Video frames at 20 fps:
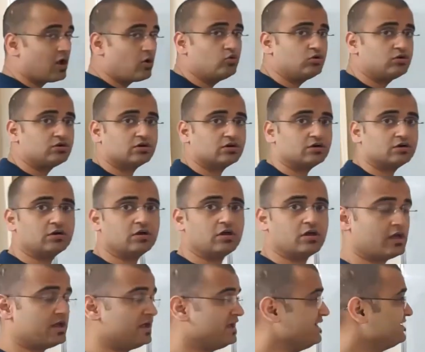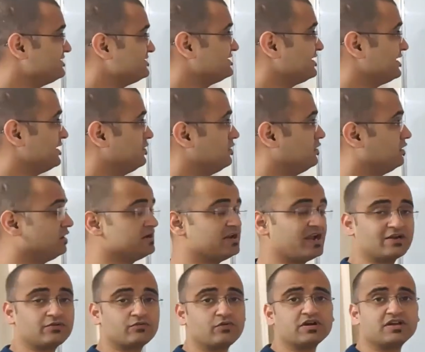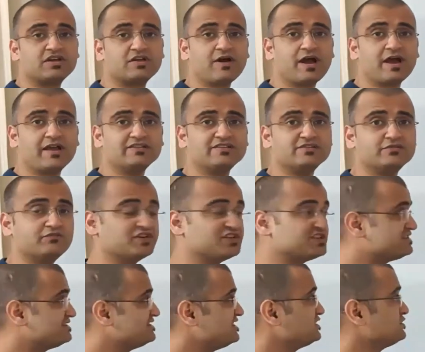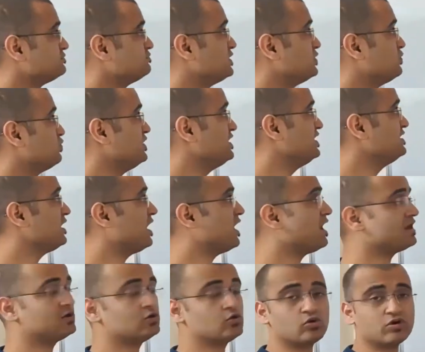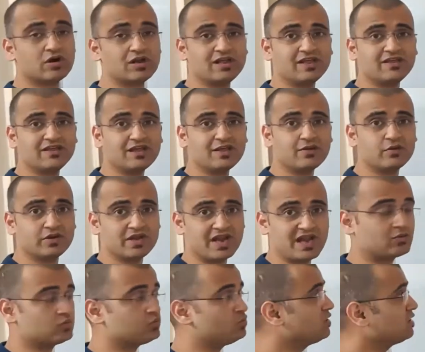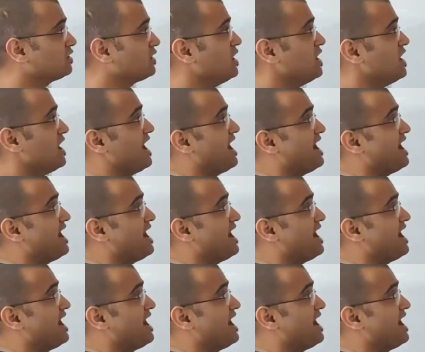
router is a network device which sits between our local area network